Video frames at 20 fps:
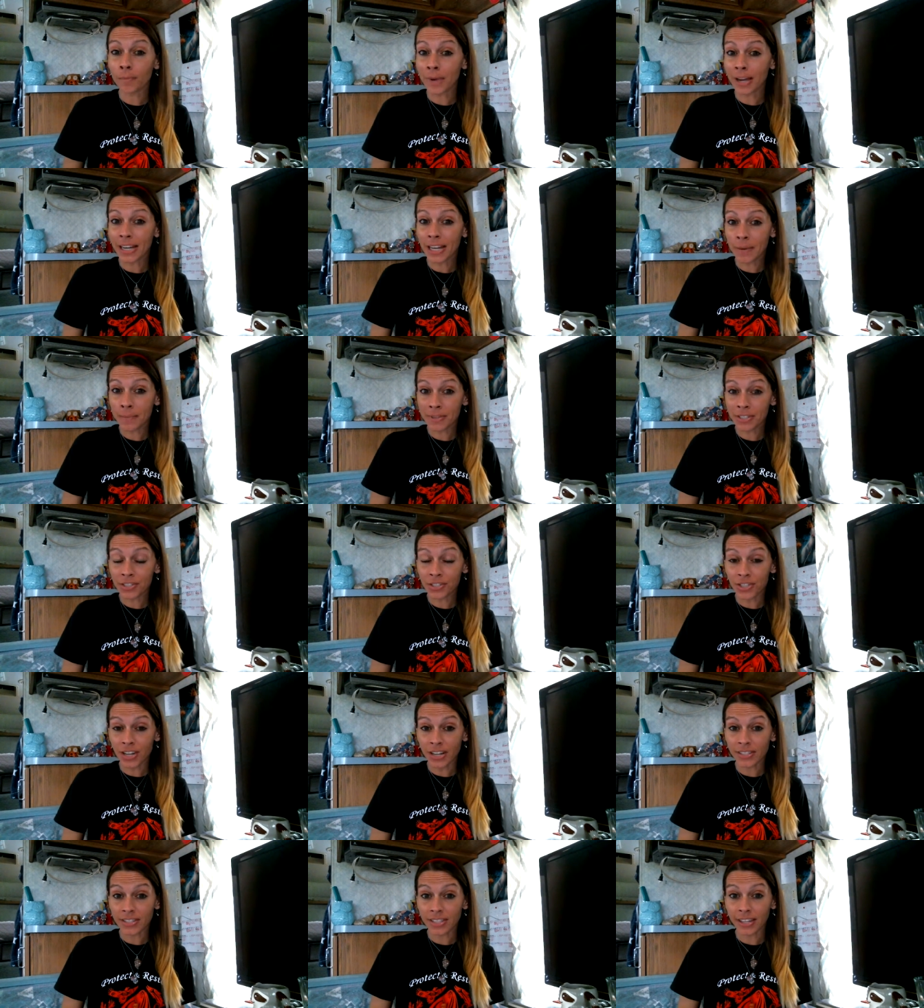My name is
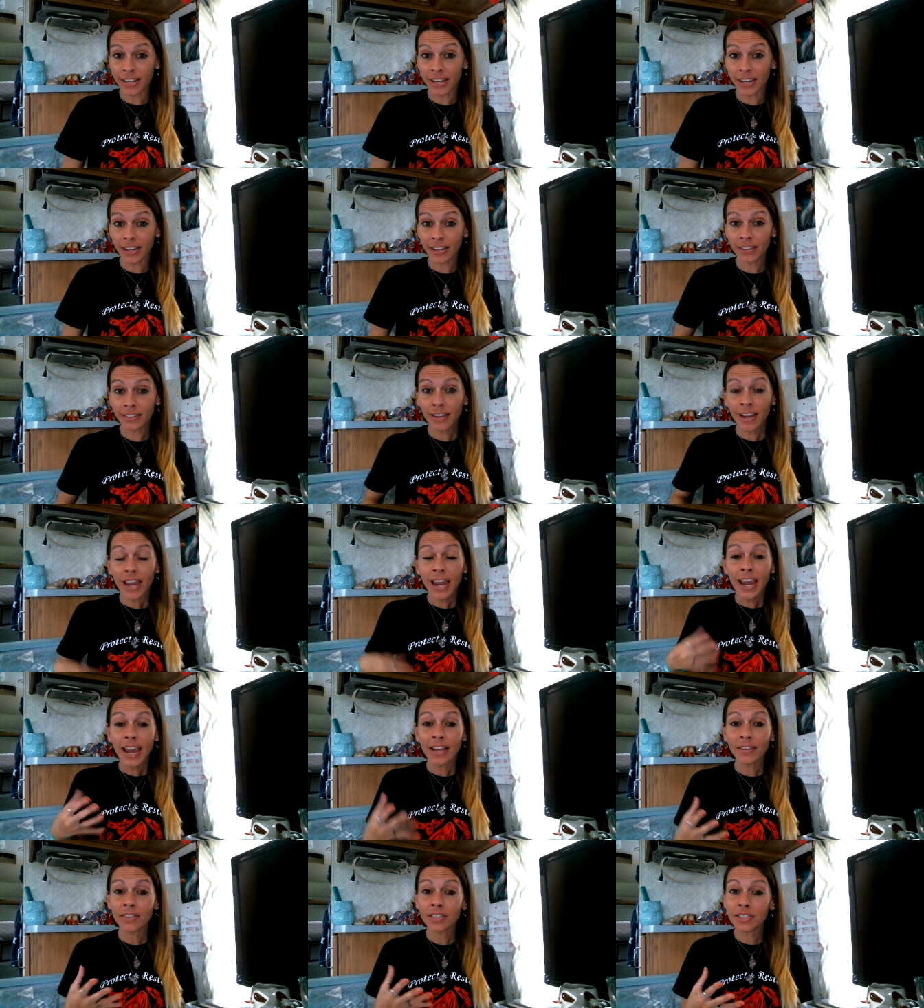Jessica,
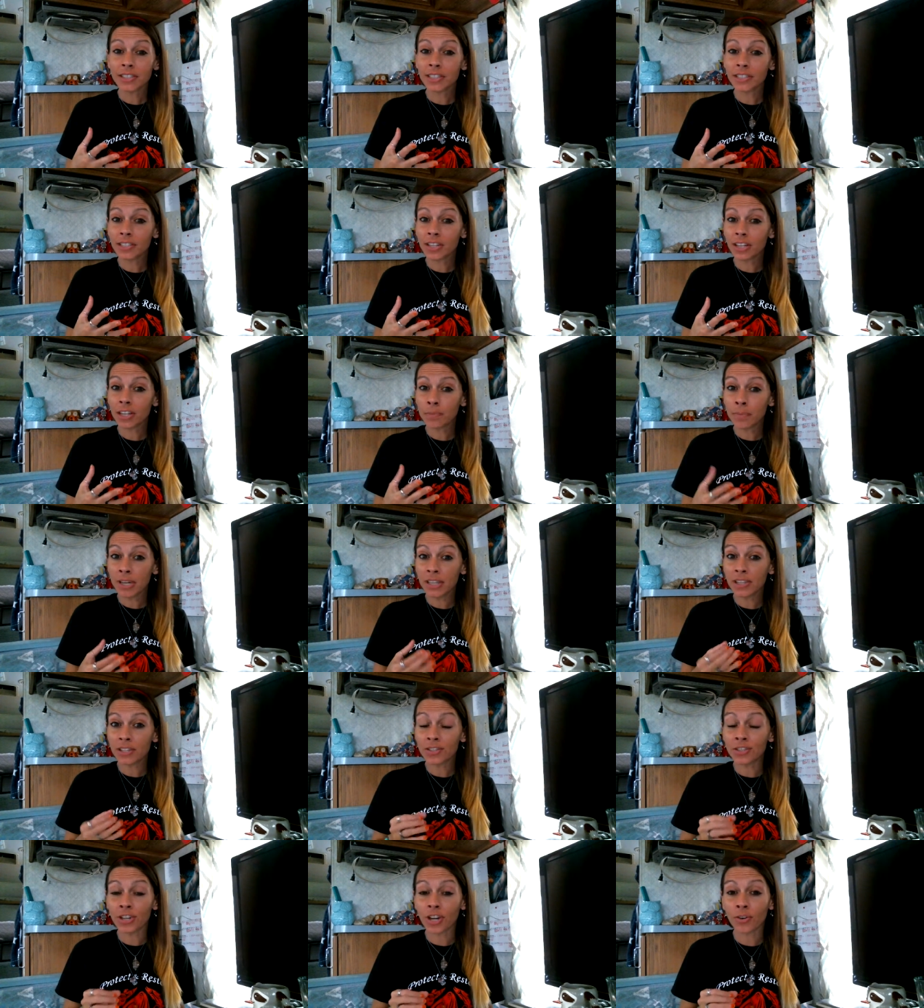and this is going to be
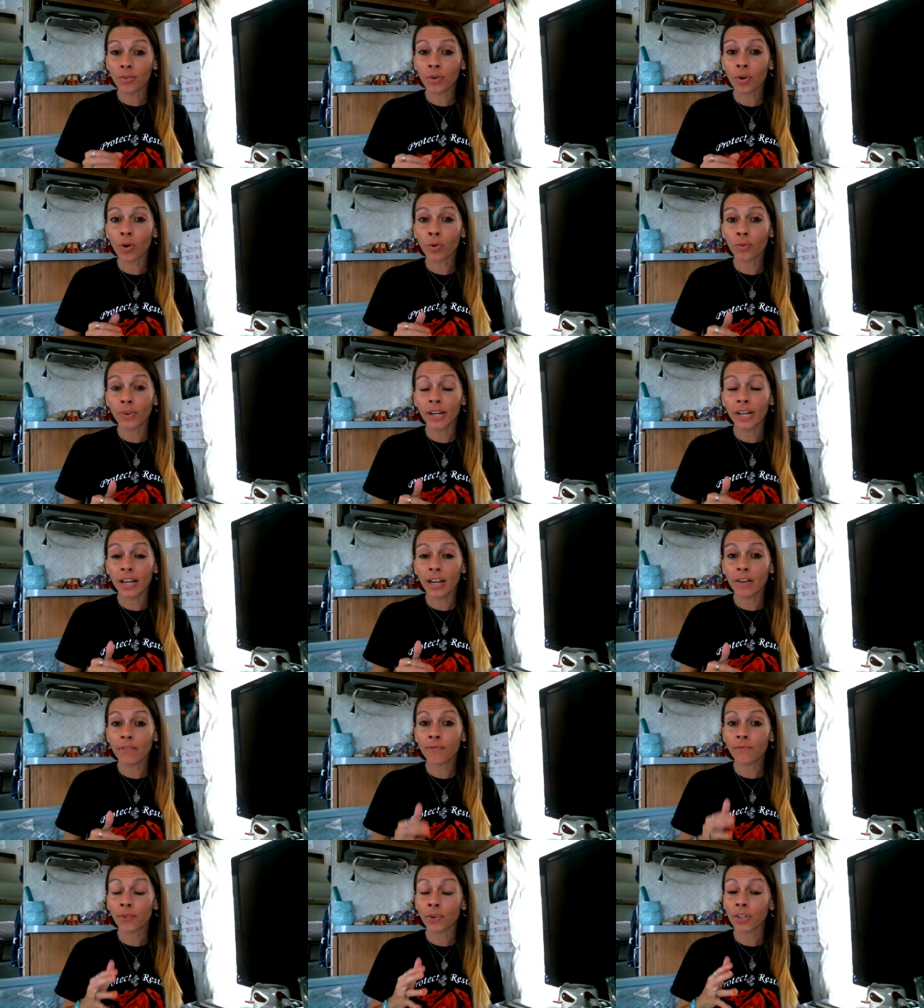the general
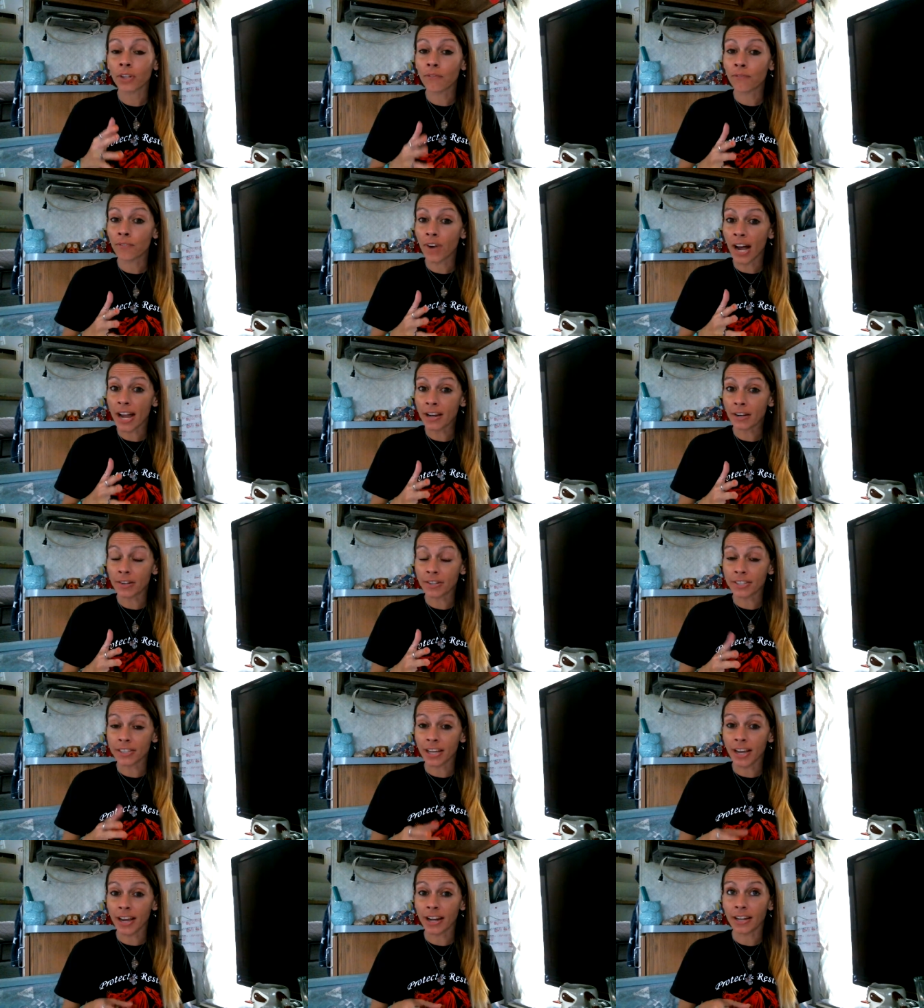reading for the fire
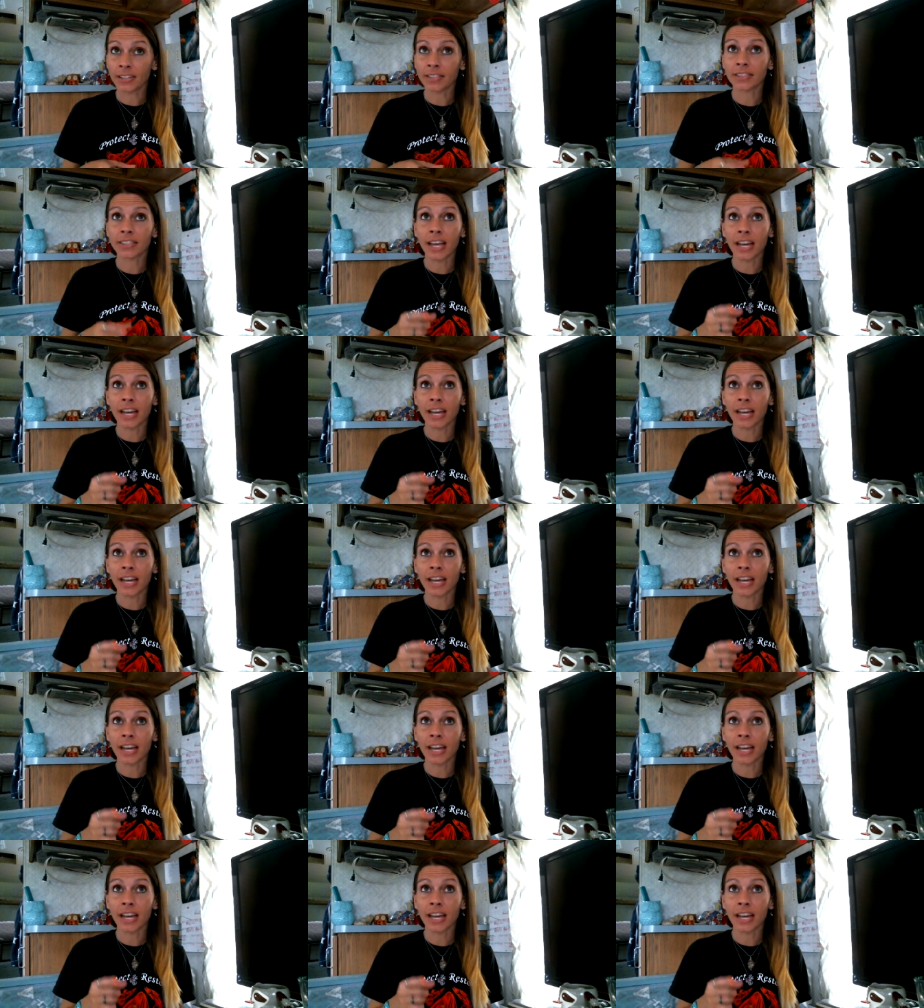signs.